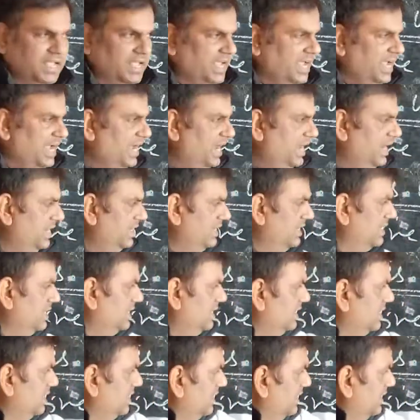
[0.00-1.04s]
and
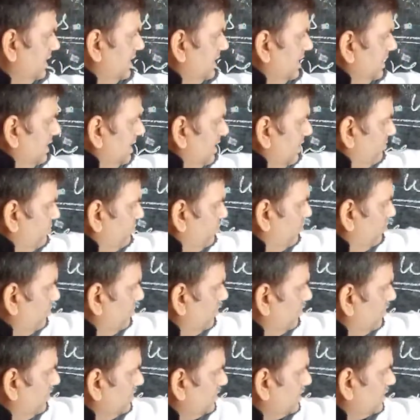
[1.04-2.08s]
the
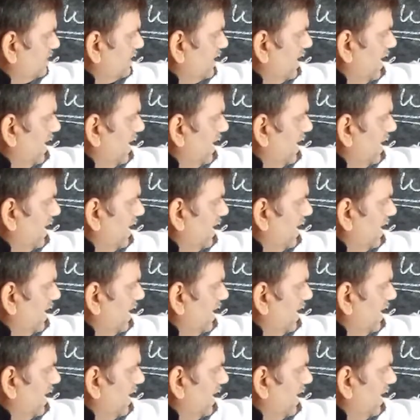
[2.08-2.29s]
force